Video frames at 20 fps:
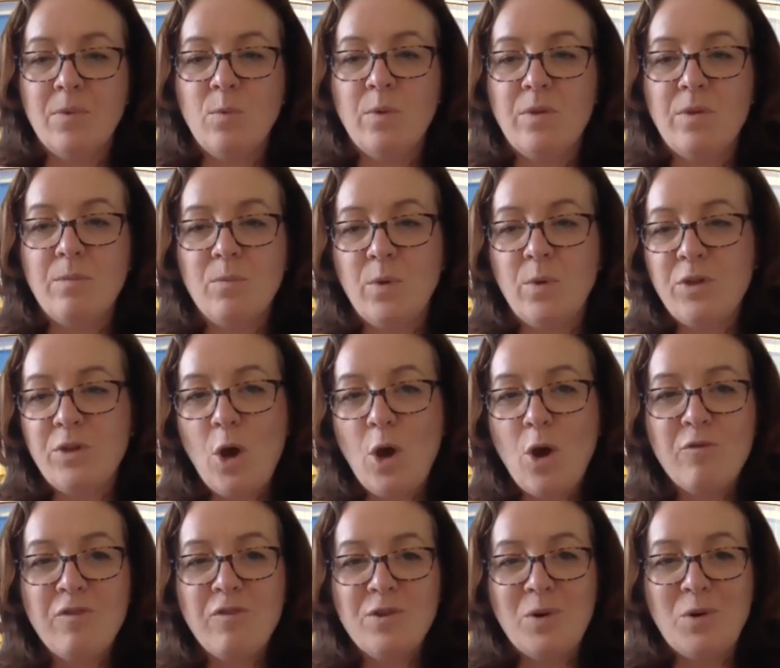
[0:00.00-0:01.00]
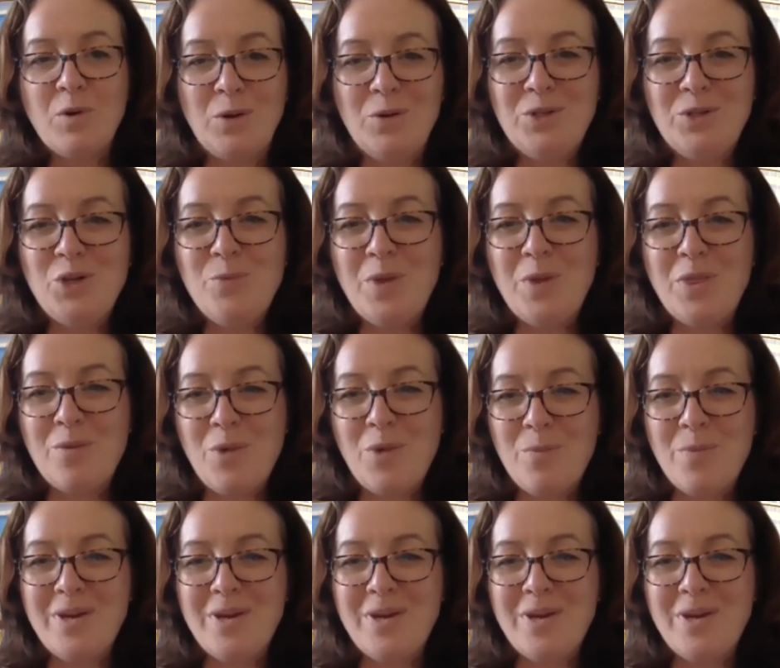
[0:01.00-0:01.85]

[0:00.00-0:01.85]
With COVID, we're on Zoom at the moment.